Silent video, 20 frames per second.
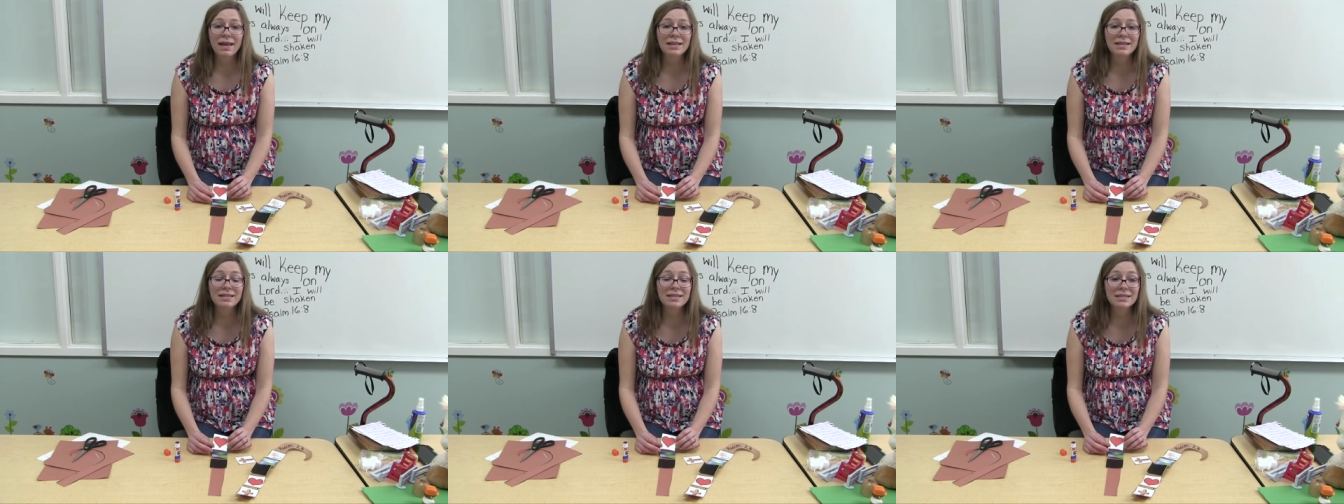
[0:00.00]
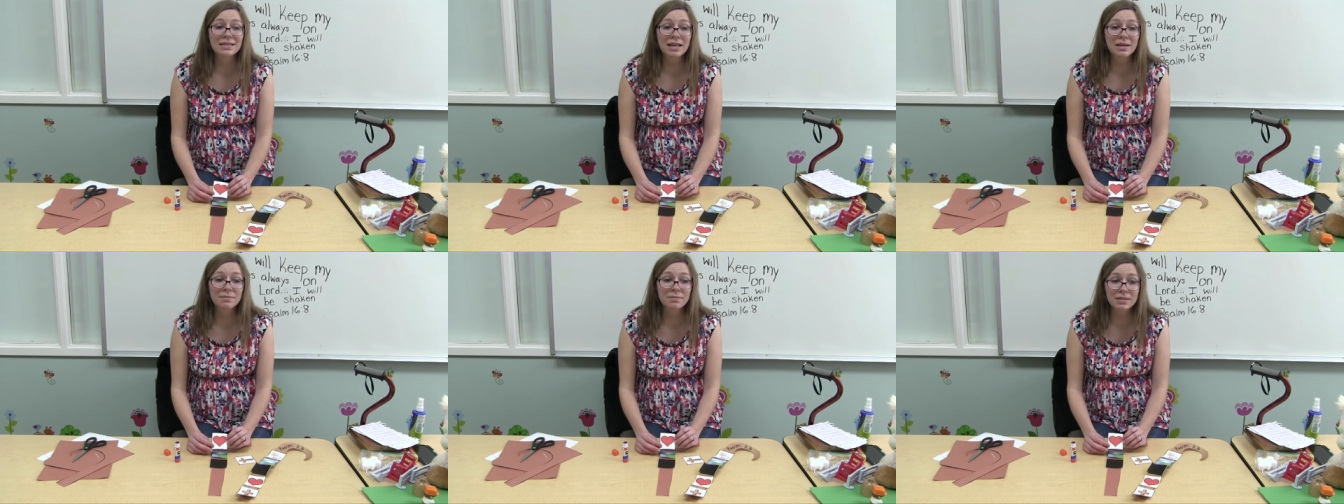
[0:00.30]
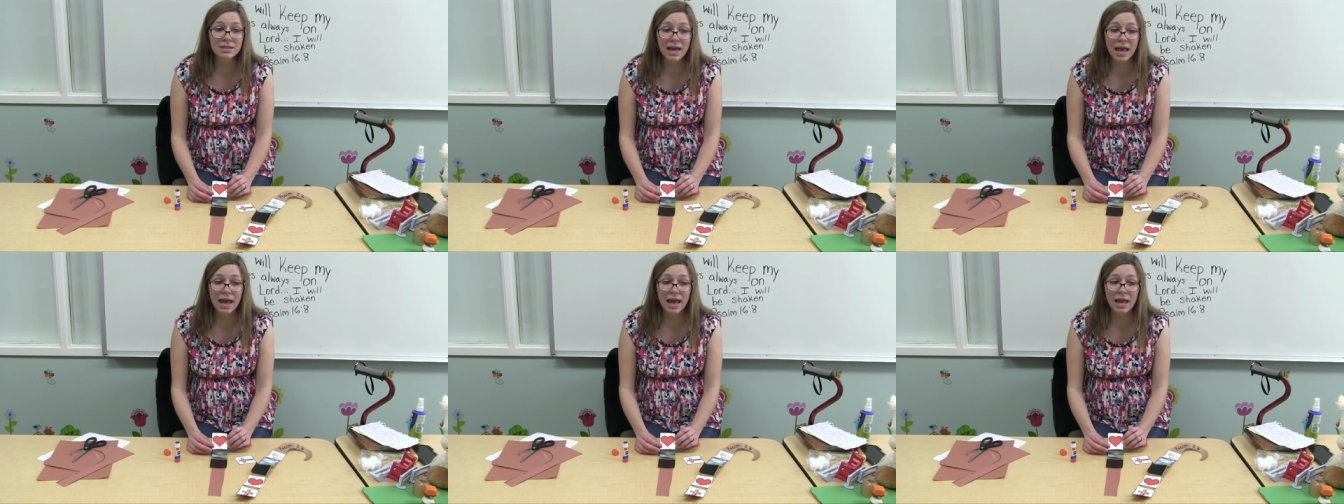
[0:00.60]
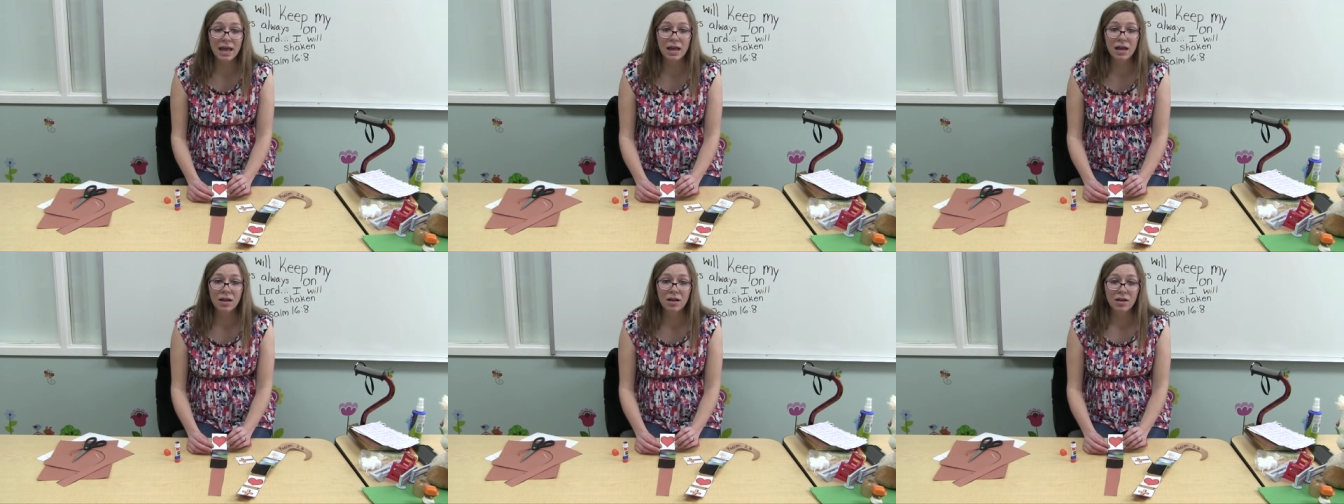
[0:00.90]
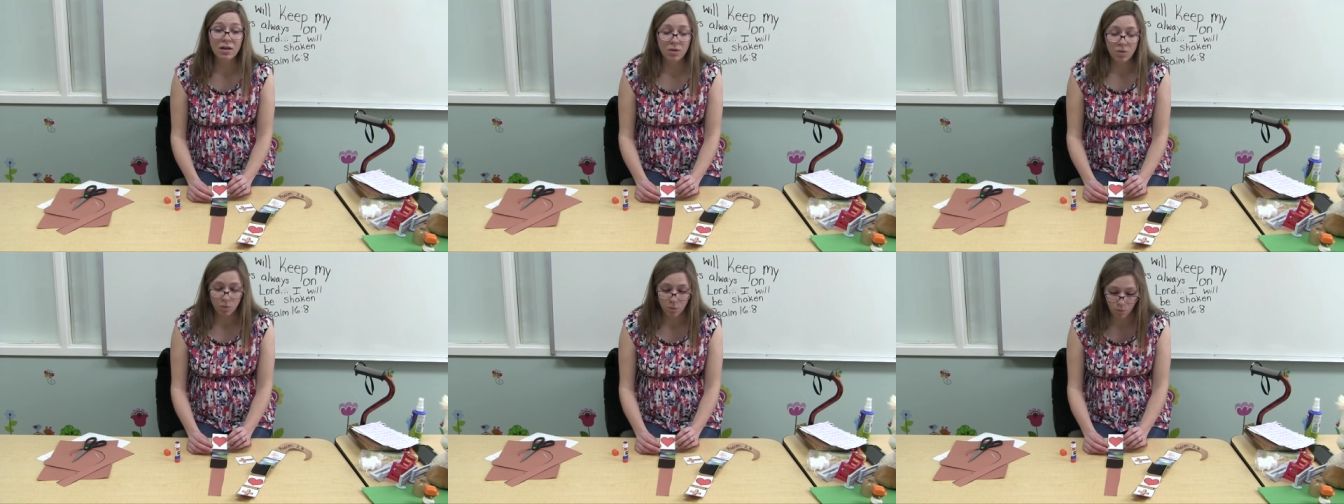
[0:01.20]
And someday,
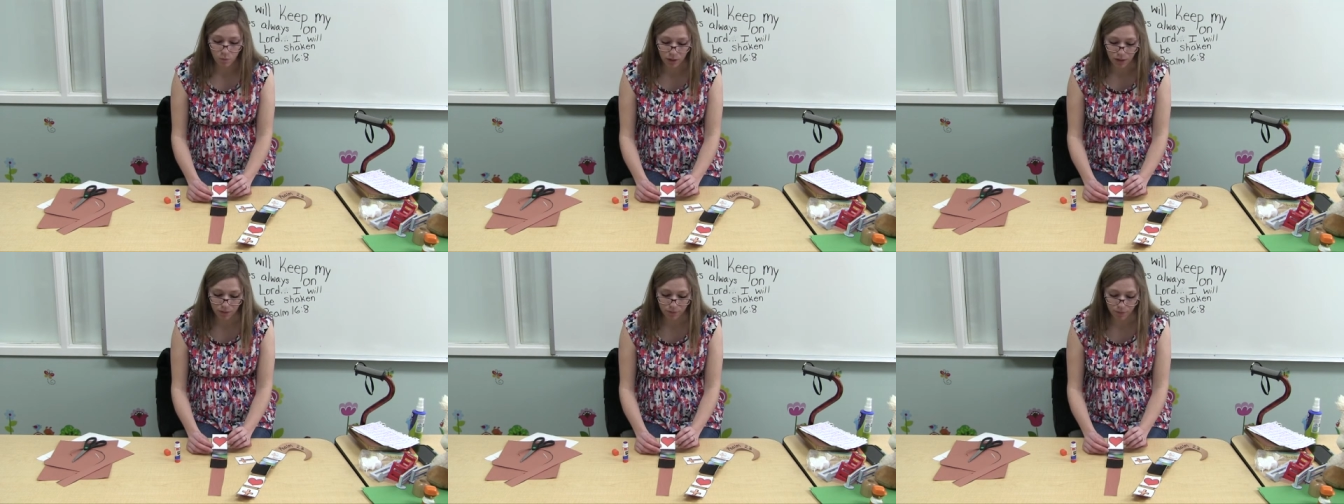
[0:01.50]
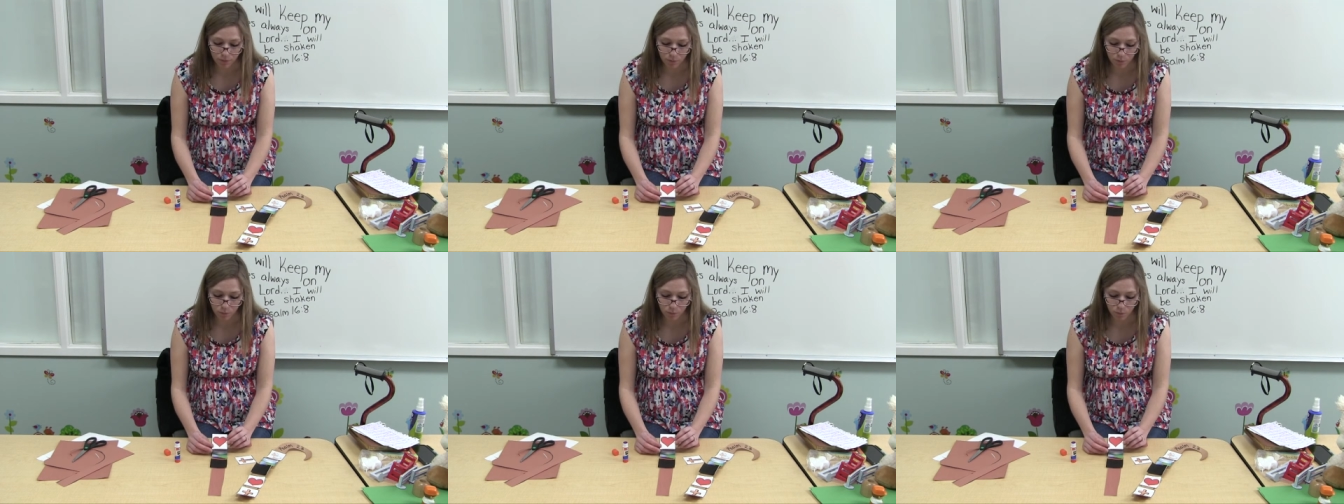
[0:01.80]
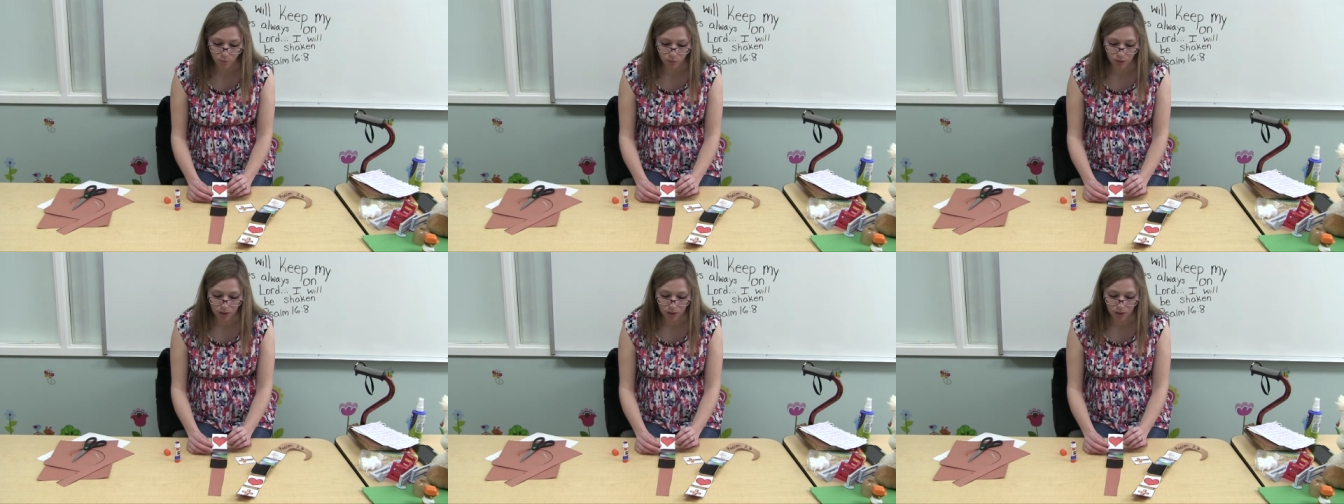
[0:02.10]
even